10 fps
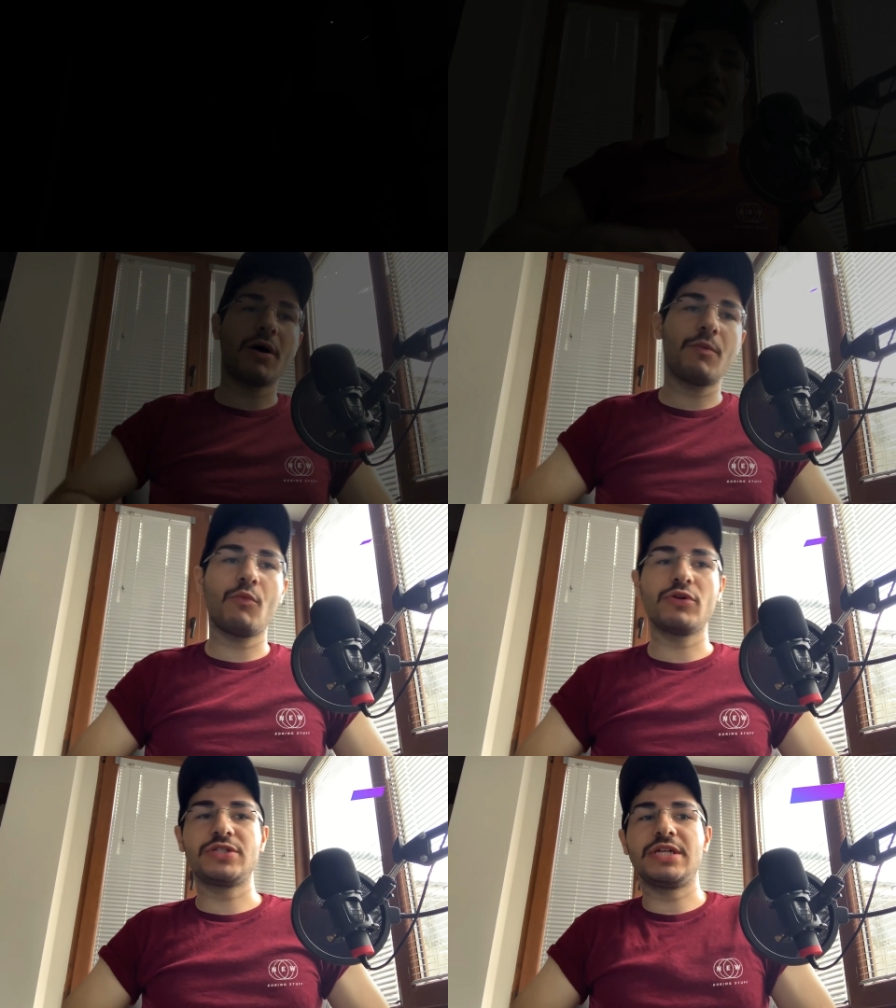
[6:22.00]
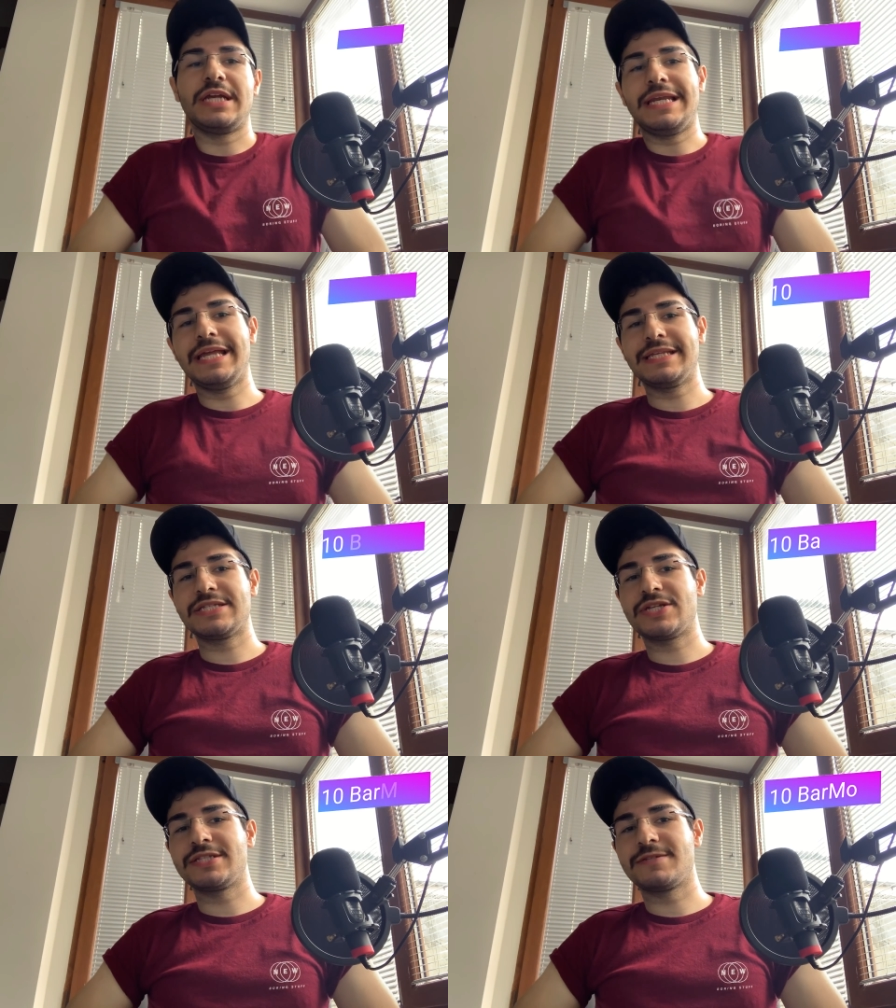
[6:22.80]
Barmoji, ladies
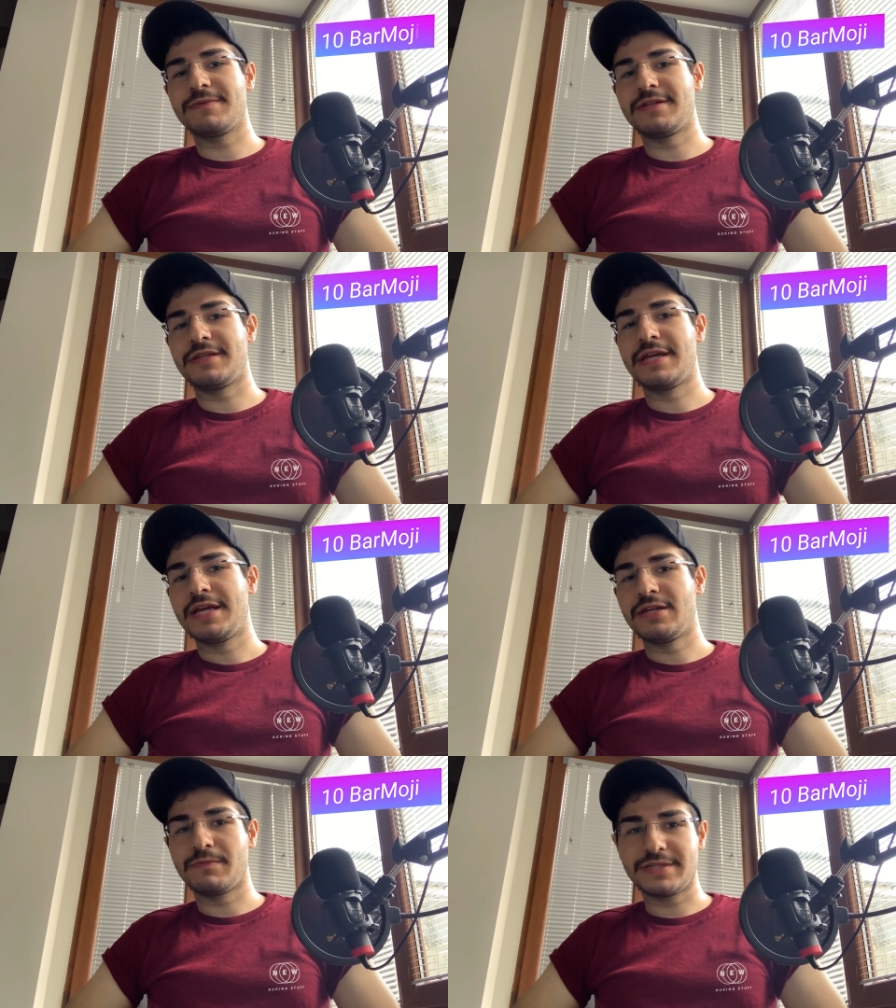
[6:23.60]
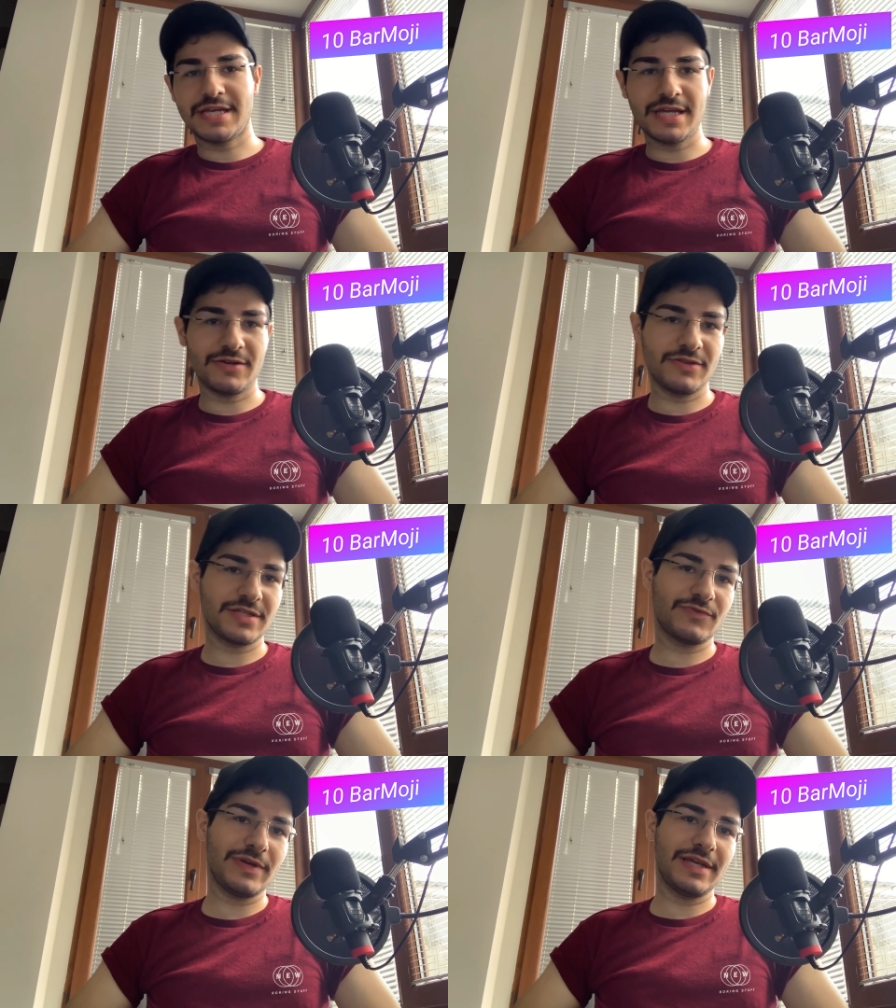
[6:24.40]
and gentlemen, number ten on
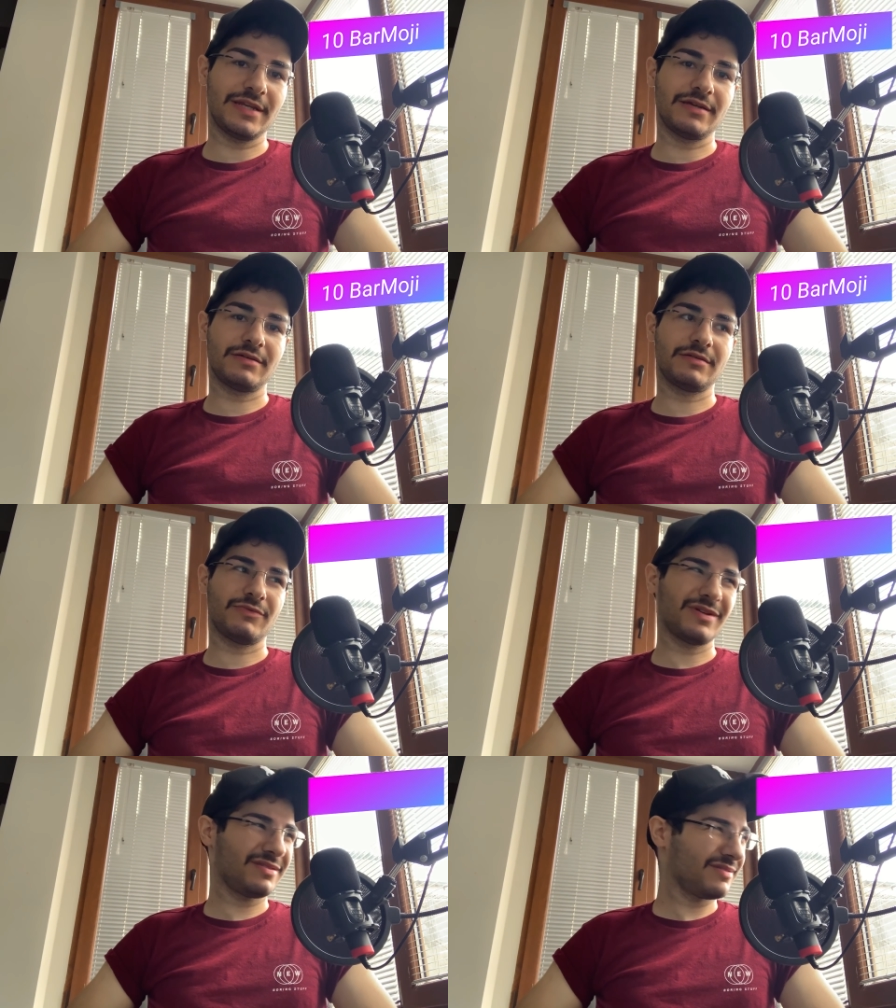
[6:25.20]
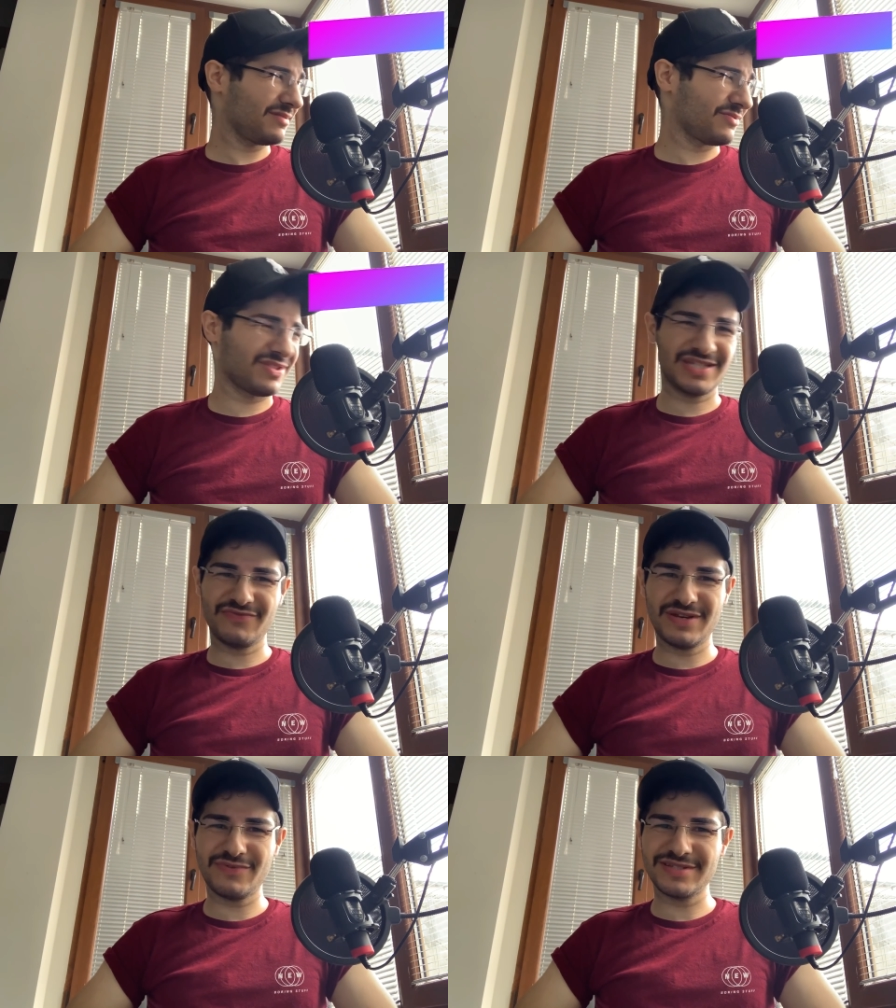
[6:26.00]
the screen. What? The
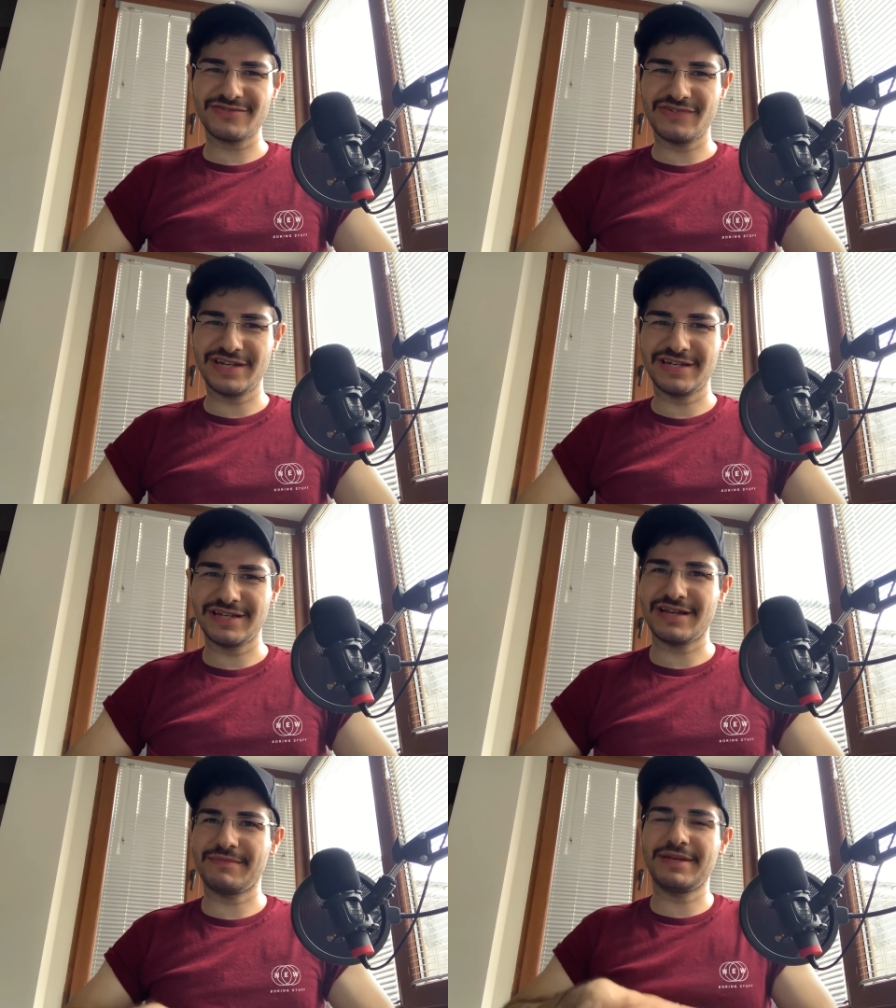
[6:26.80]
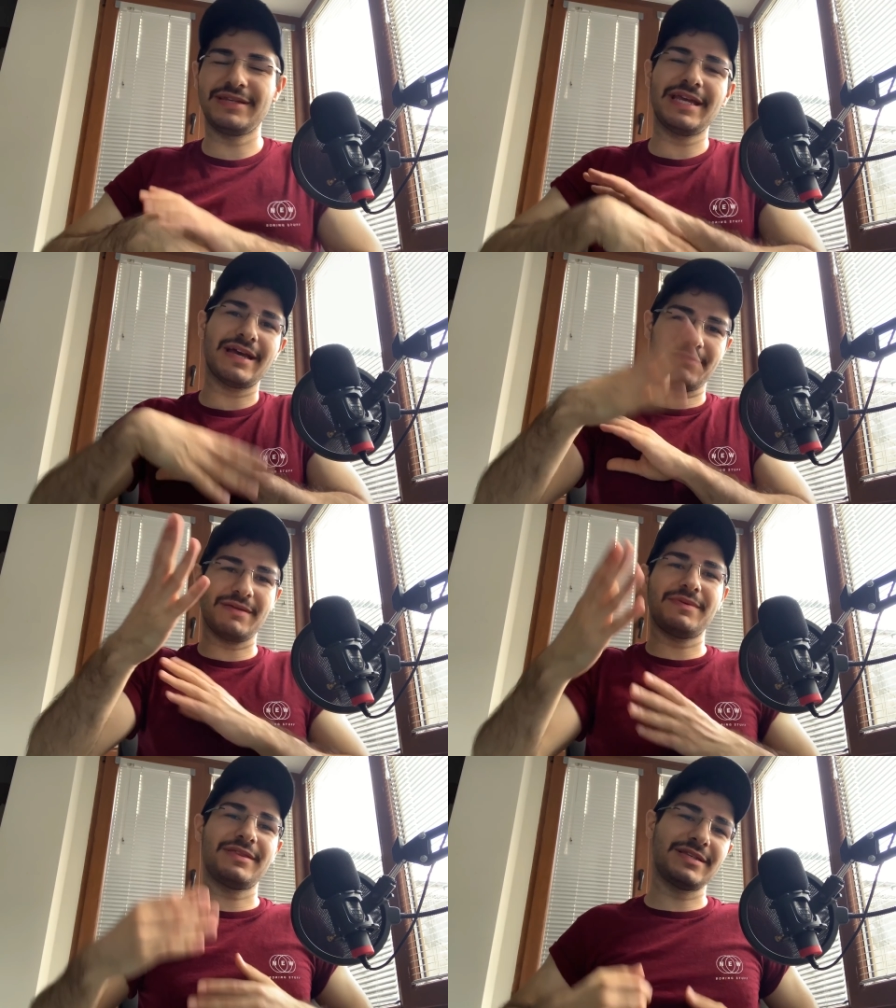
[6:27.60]
screen? What screen? I mean, yeah,
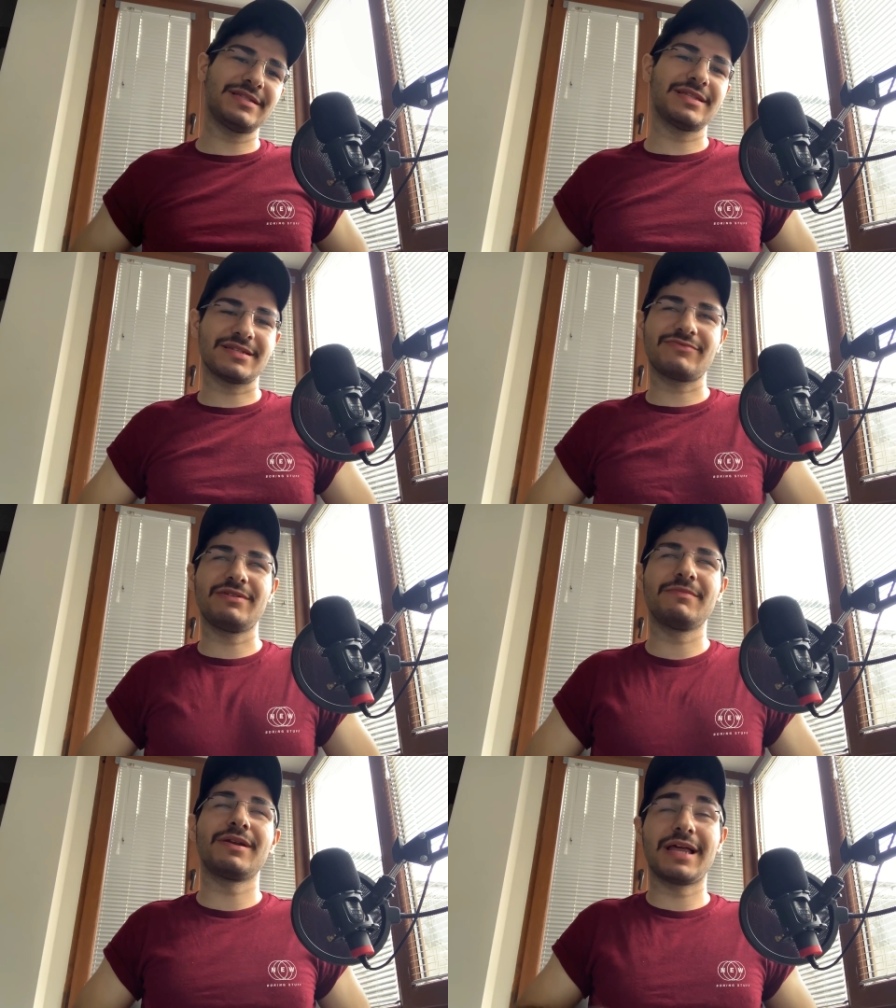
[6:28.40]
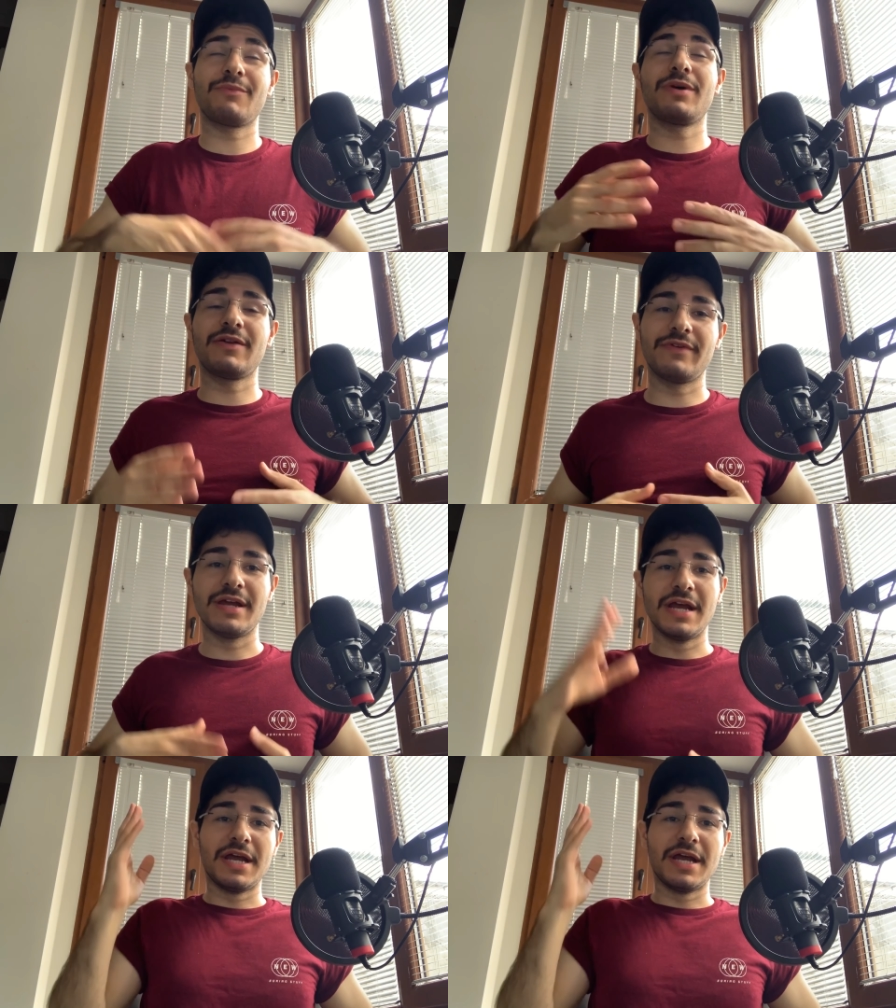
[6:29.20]
maybe this is a screen, but like, whatever.